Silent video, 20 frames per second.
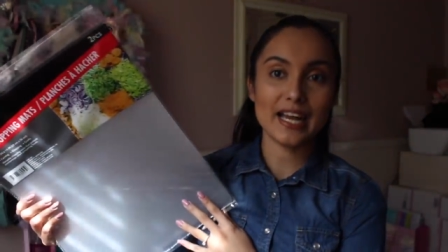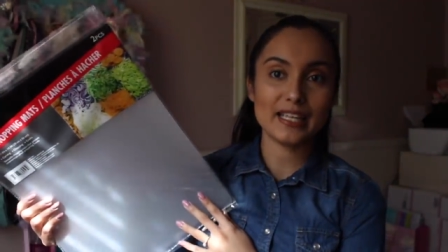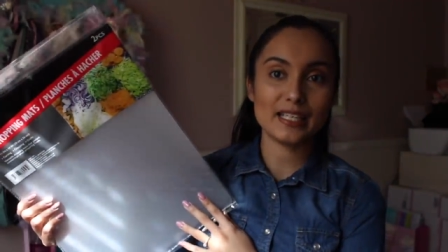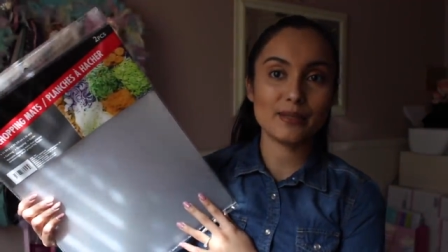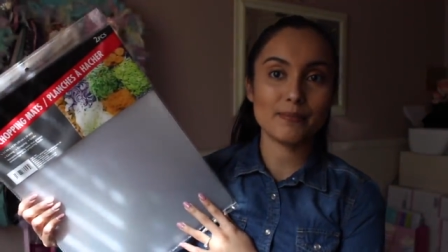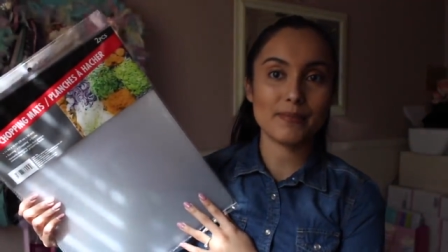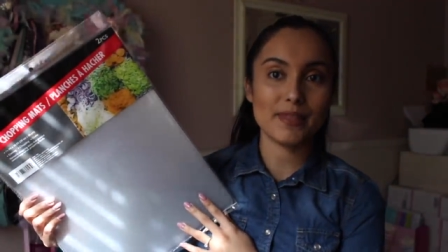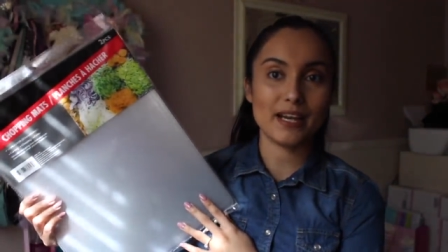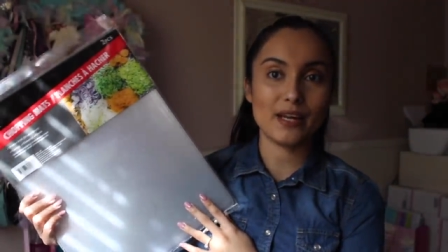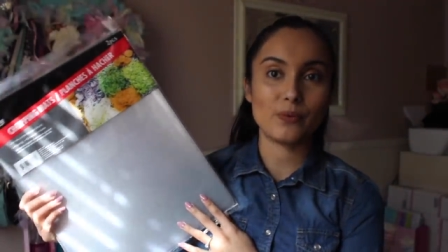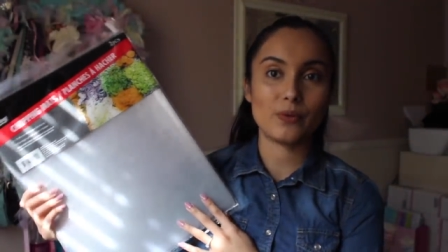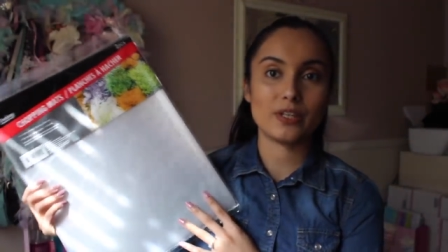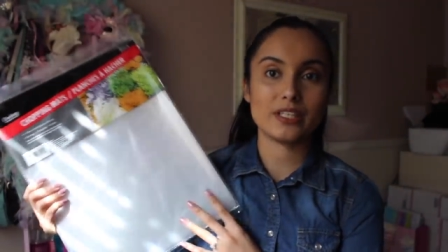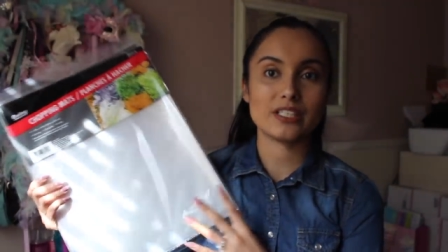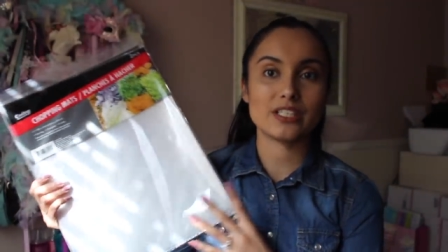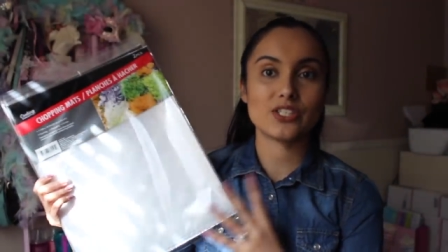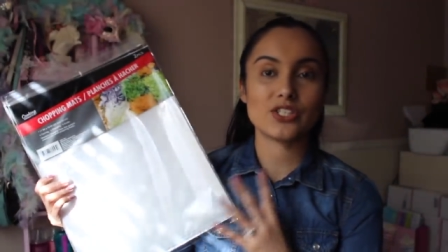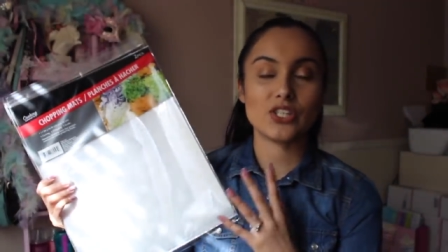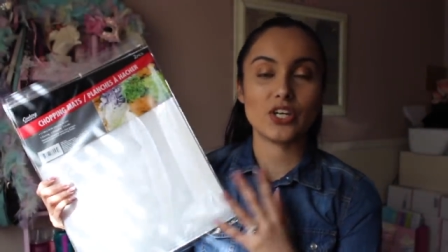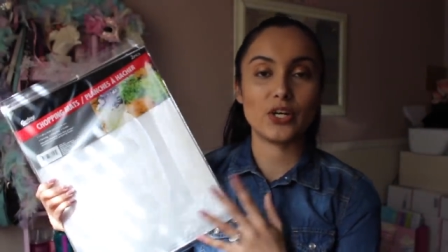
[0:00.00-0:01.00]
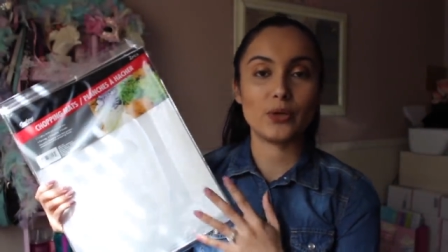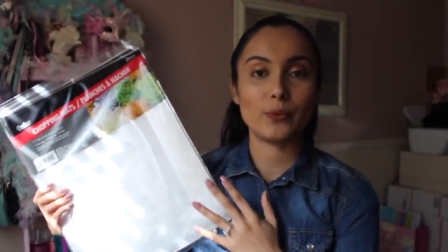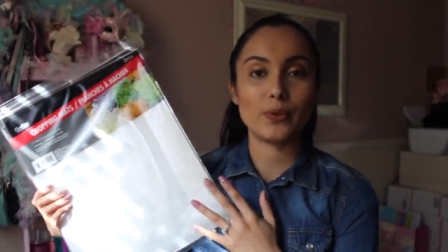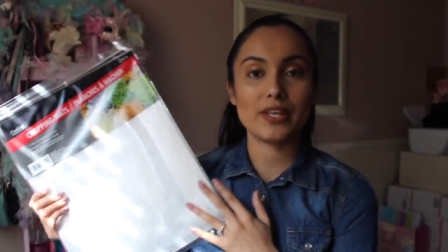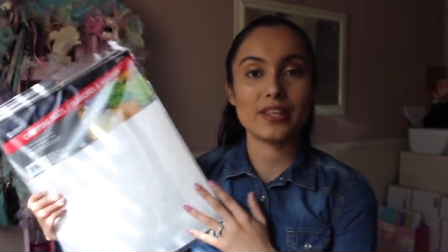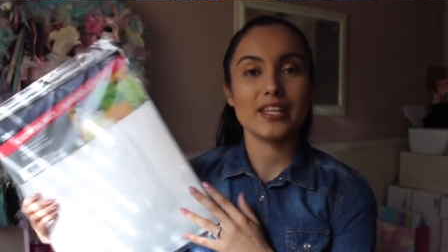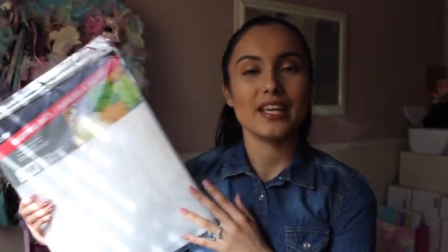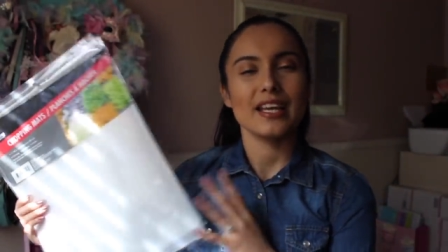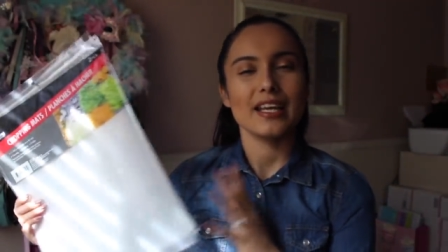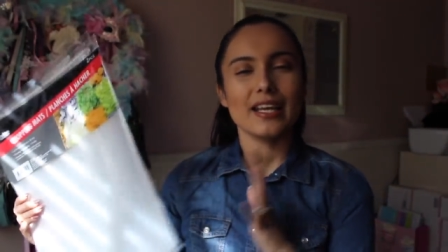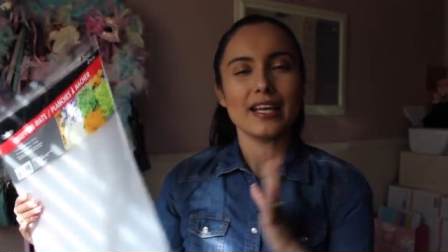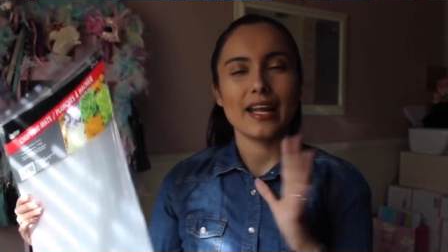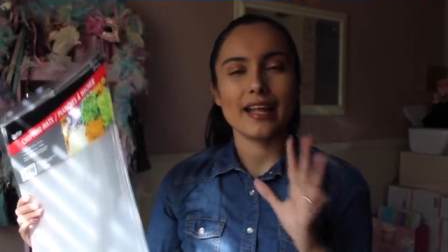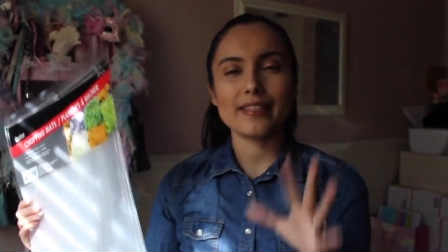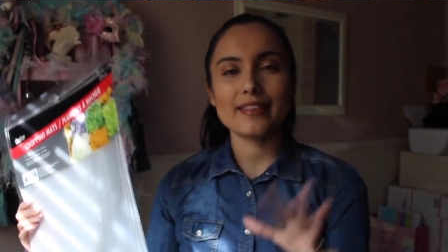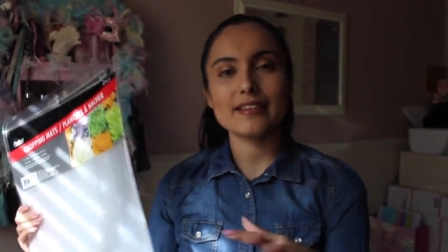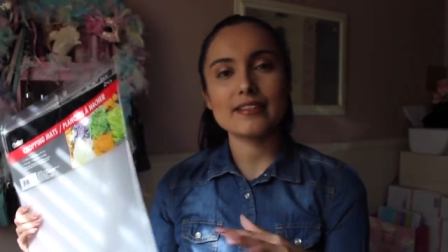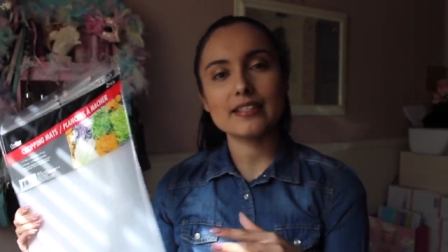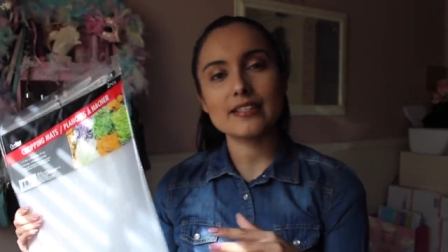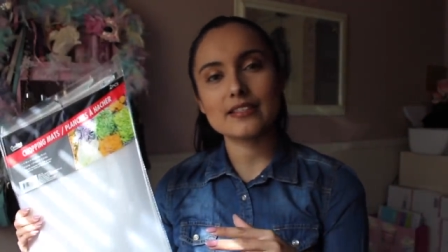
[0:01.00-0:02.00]
item that I want to start with,
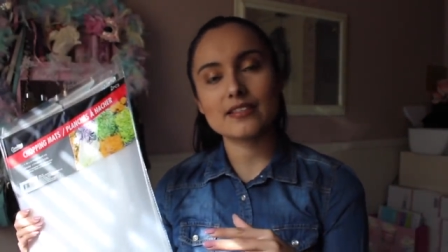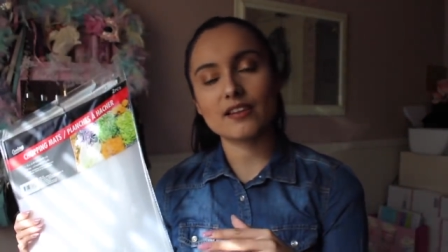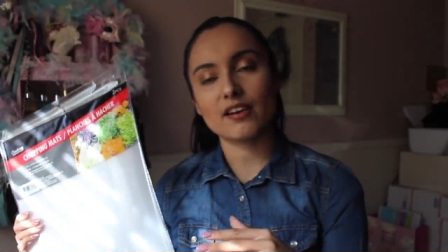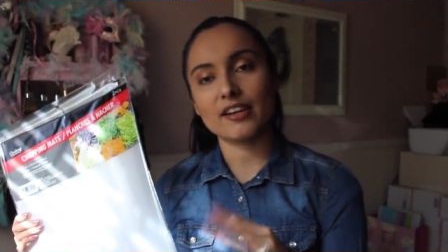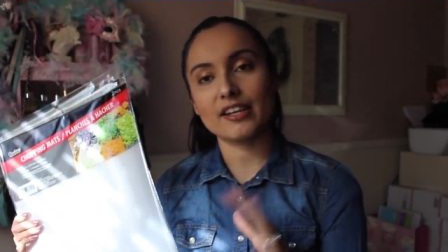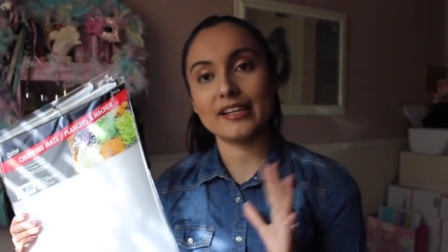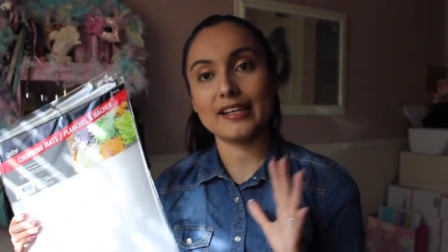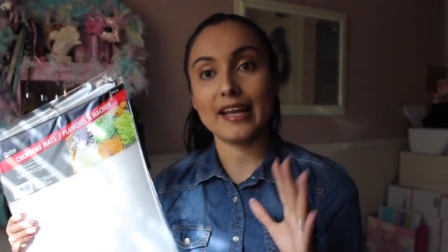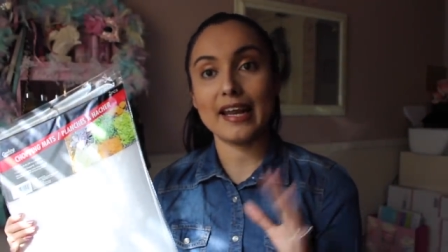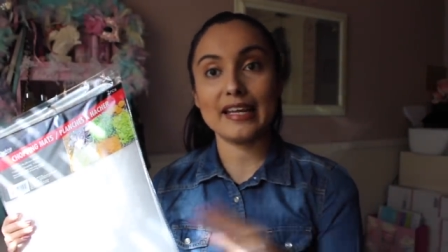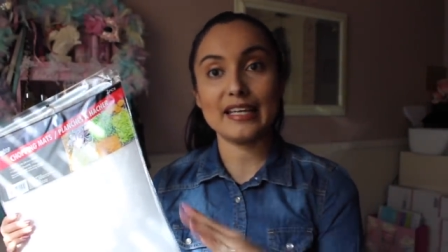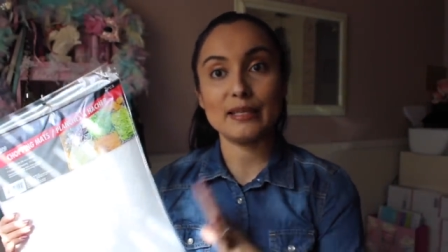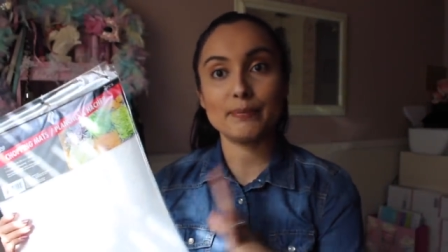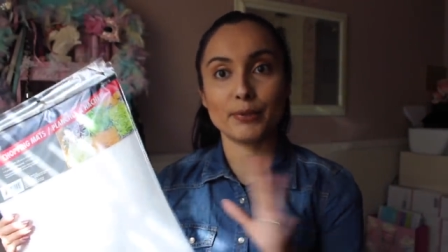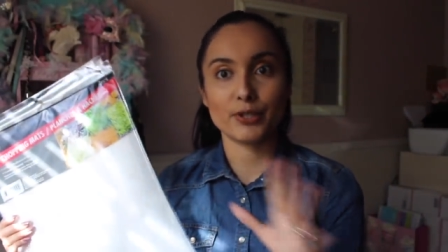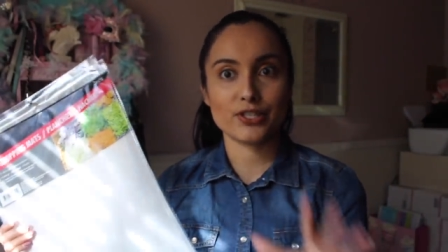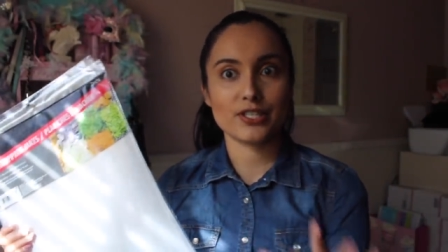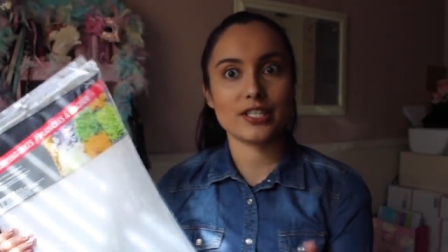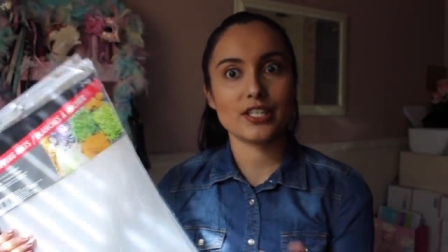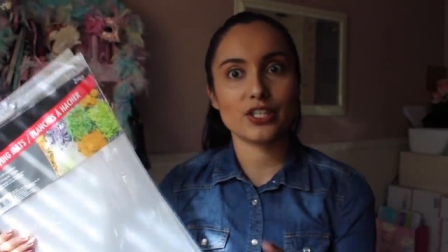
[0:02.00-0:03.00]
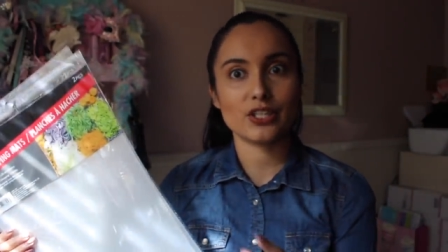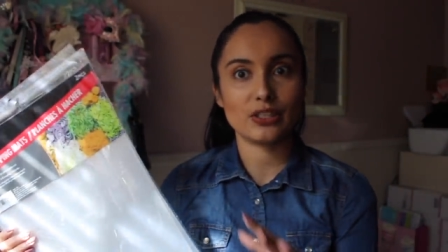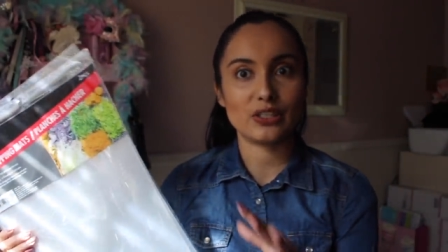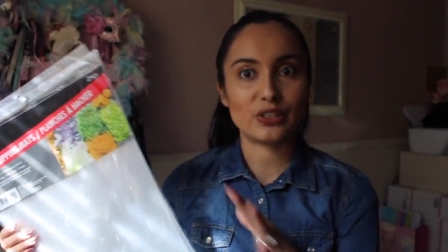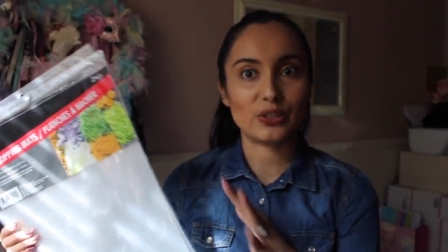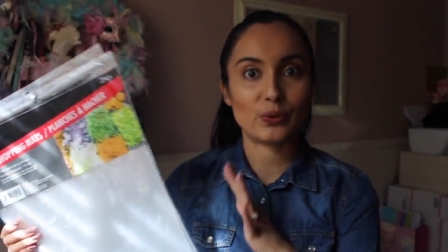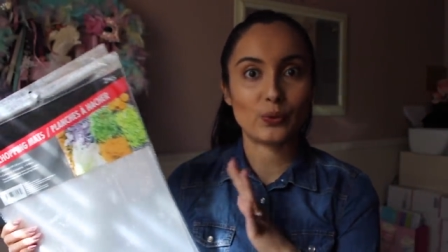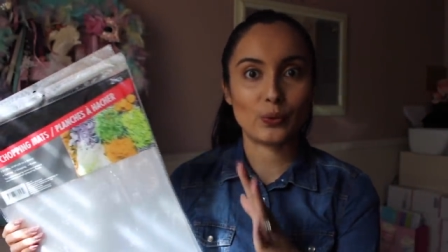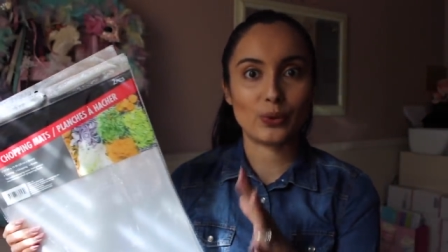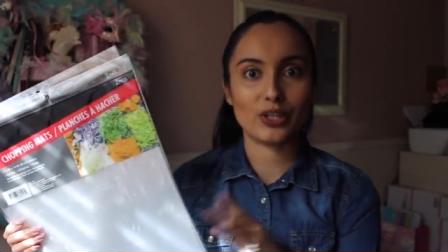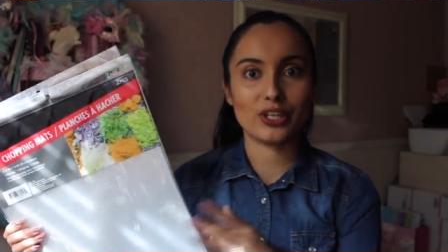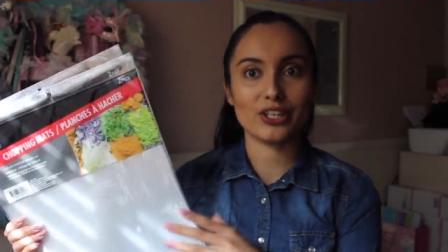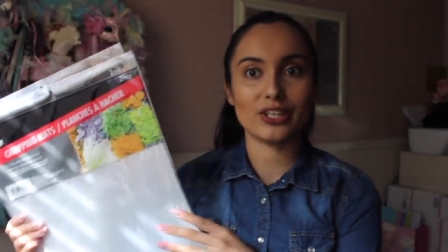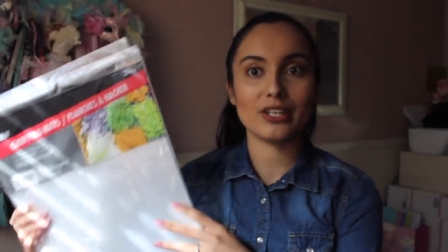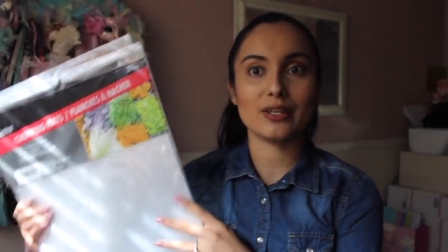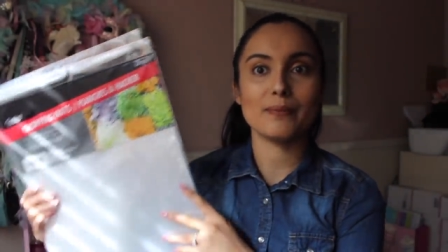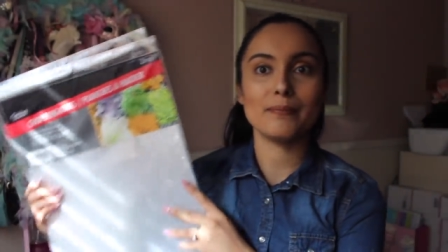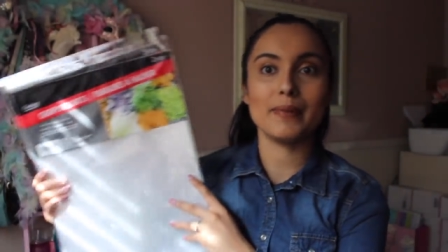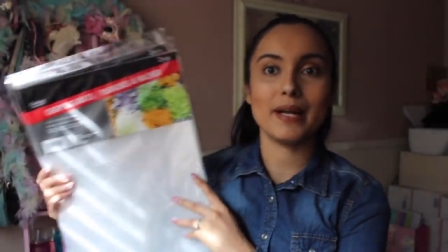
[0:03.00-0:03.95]
and this is not in any particular order,